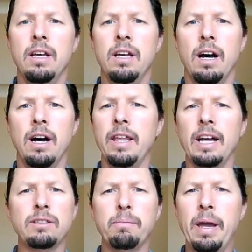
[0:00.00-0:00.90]
Uh, that's
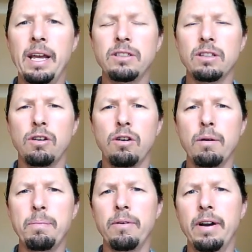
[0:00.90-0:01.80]
the banks and the
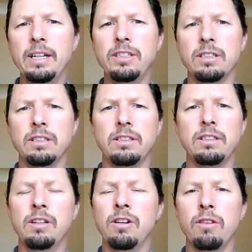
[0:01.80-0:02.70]
corporations, you
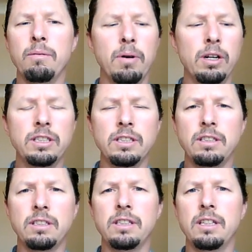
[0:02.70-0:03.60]
know, the
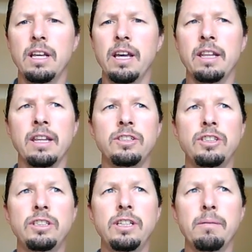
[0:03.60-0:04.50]
merchants and the
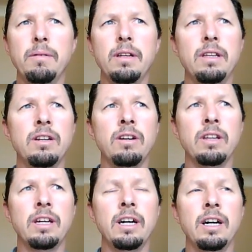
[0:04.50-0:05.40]
ship, you know,
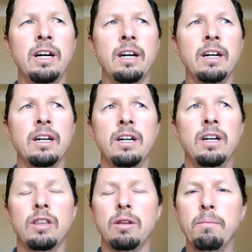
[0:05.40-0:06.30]
the uh,
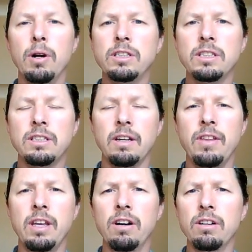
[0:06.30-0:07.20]
the merchants of the
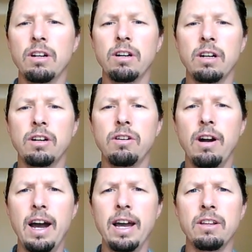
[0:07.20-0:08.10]
earth are going to
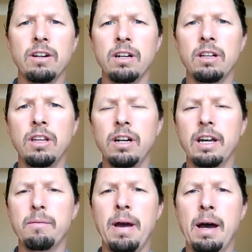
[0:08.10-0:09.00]
cry. They're going to look
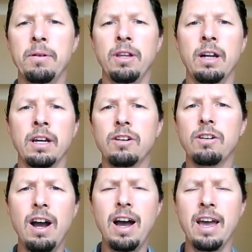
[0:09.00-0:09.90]
at Babylon and
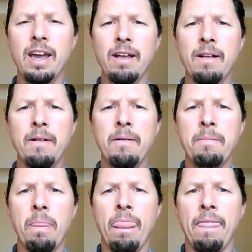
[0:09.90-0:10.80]
cry
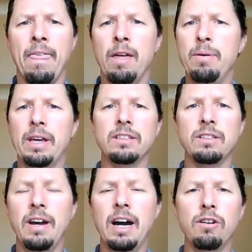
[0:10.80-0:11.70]
because of
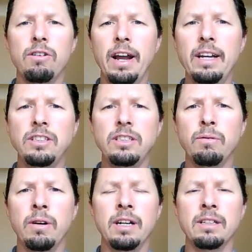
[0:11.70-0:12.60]
how great she
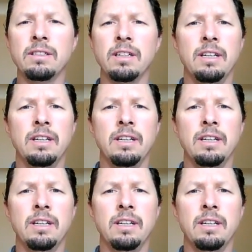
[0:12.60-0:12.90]
was.